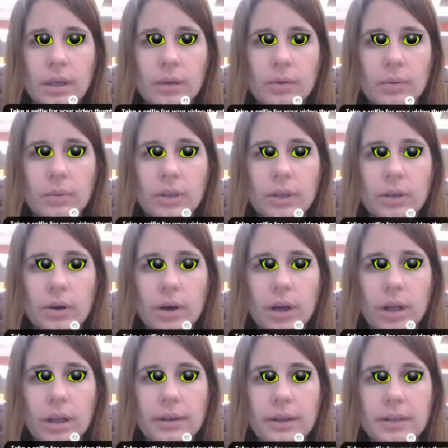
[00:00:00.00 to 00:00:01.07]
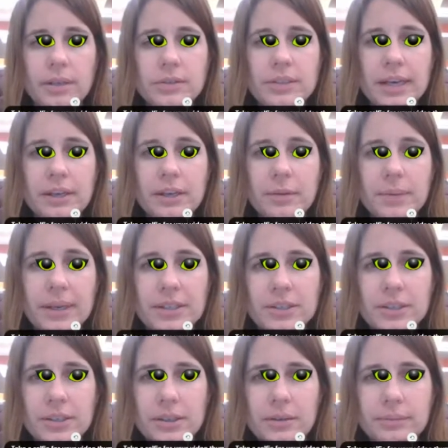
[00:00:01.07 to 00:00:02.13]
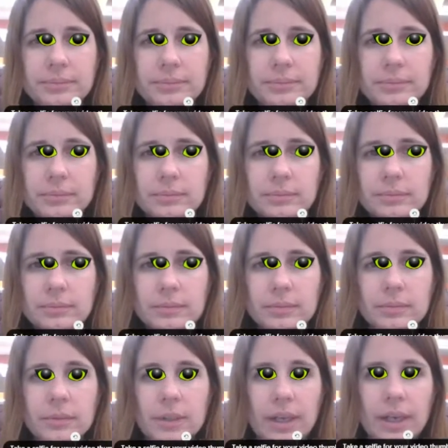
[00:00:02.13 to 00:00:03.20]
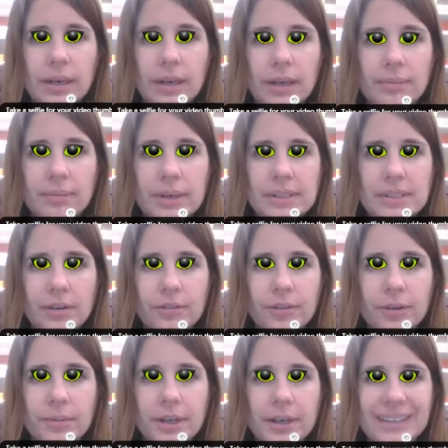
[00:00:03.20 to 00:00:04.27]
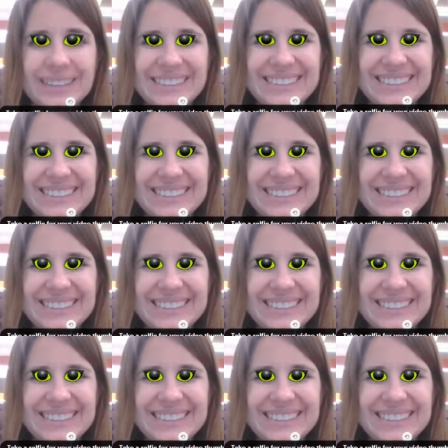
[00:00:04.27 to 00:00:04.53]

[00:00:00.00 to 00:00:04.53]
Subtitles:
When you're all done, you take your picture. Gotta line myself up there.